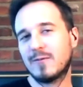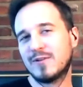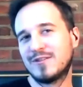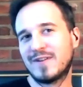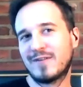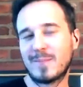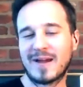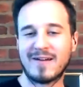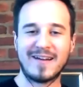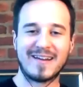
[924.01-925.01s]
what's your favorite
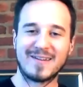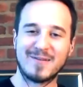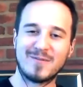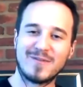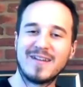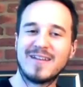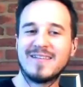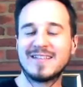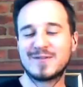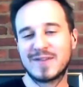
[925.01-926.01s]
pairing
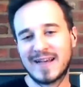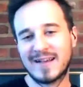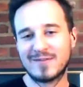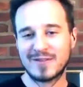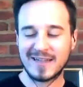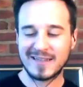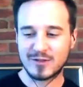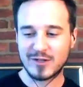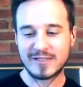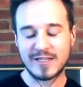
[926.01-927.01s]
and this for that
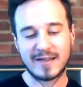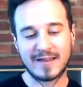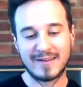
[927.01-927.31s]
dry jack?